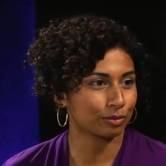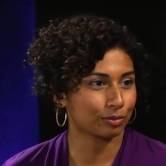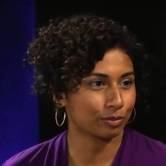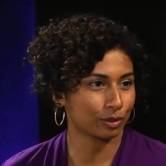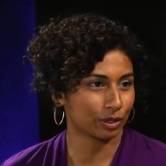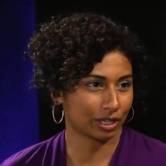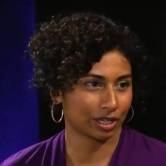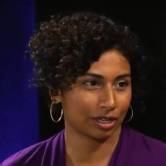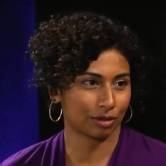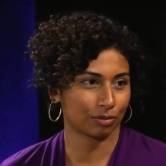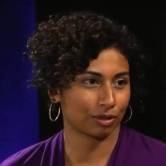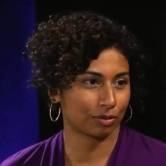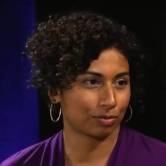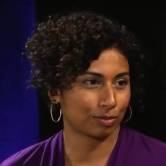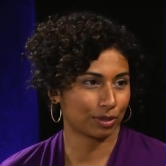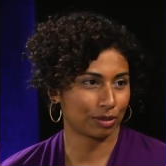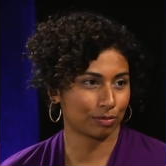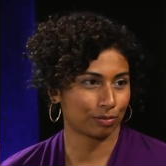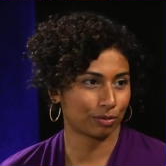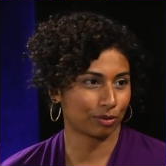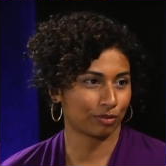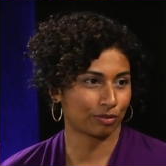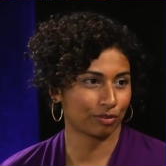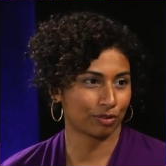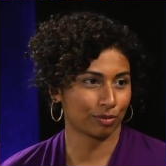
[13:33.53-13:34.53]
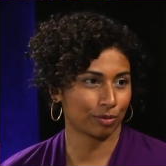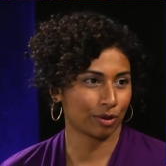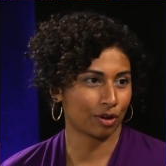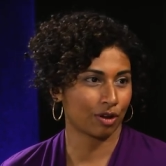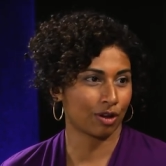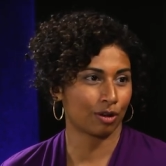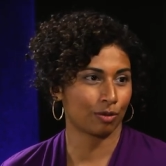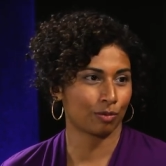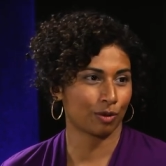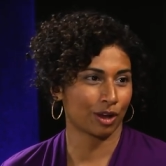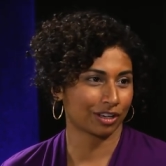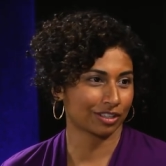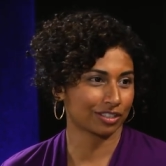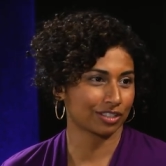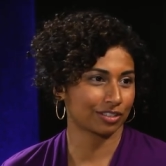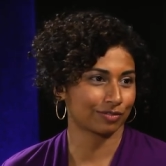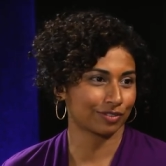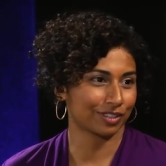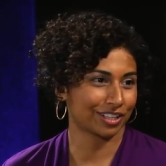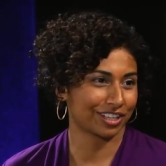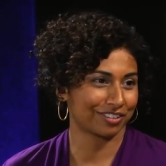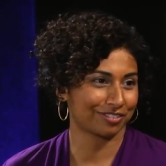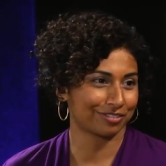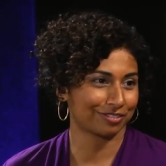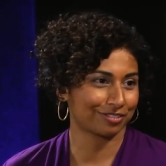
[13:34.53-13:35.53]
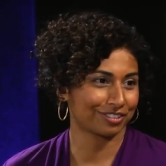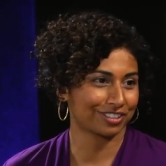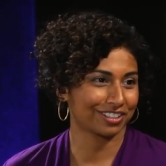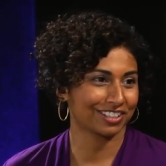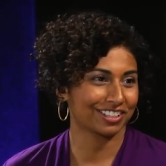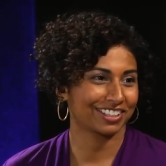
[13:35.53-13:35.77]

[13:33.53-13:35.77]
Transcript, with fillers: working with people from all walks of life